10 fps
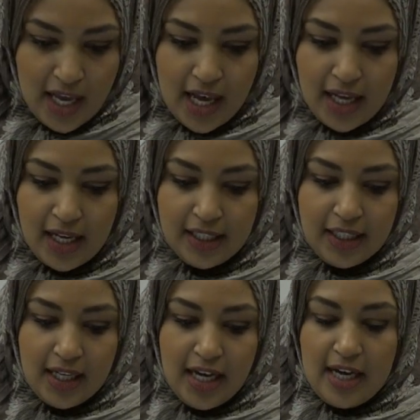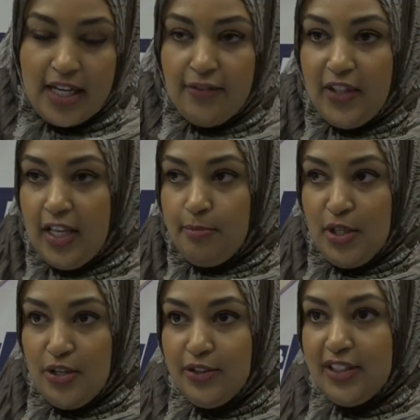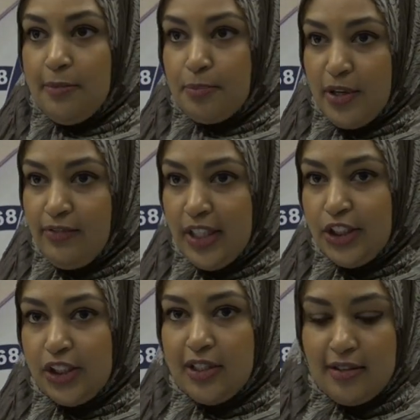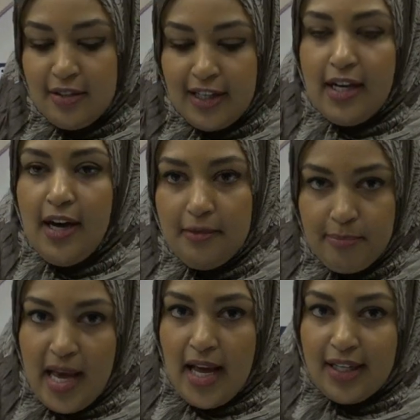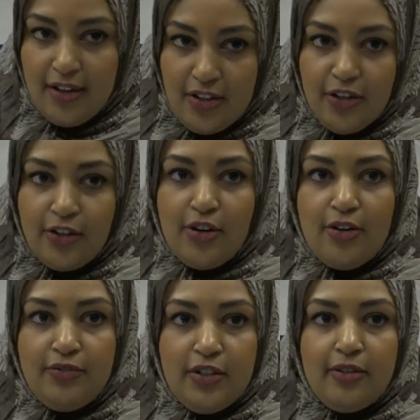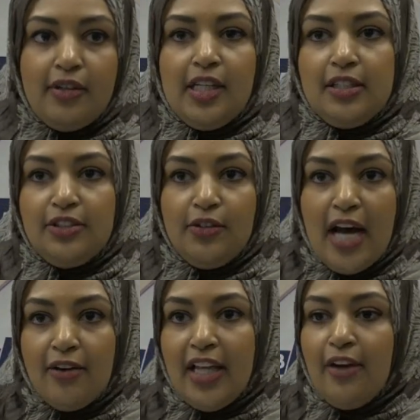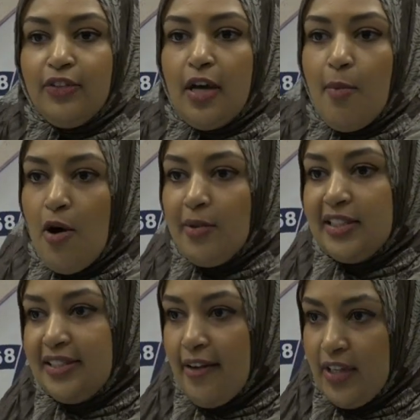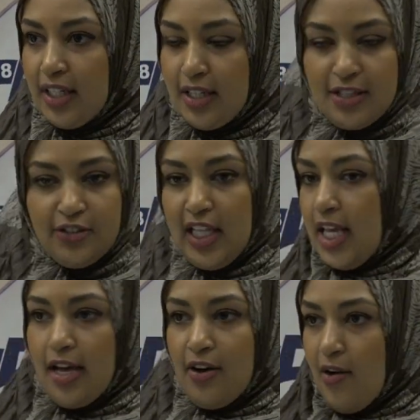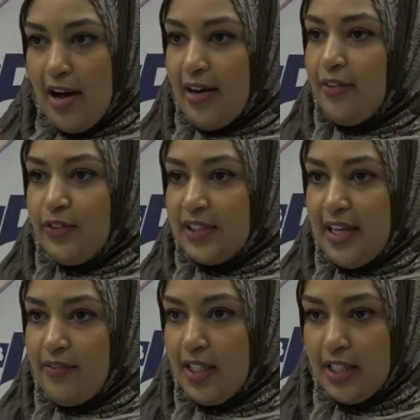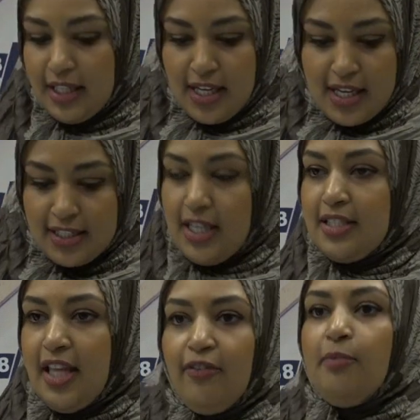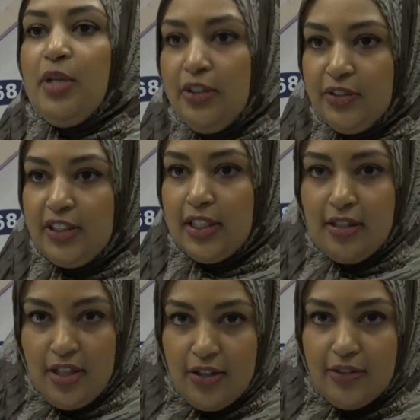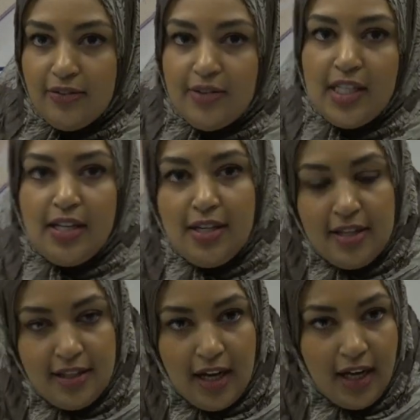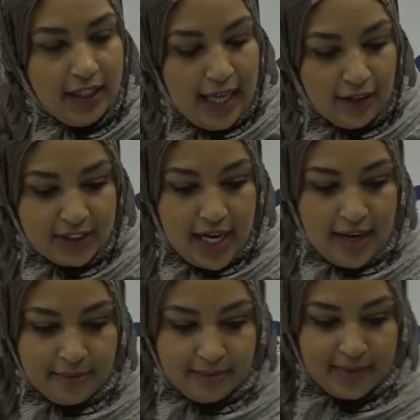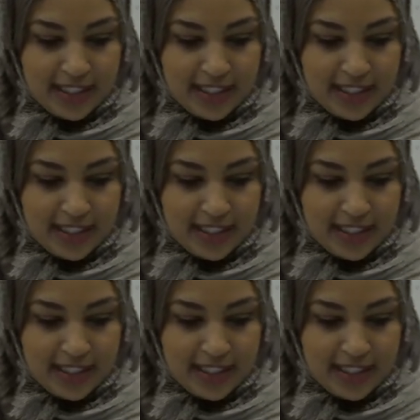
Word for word: And uh, if they abuse the privilege, cut back on their curfew. So now they have to come home at seven, so they can't go out after seven since they've abused, you know, the allowed time.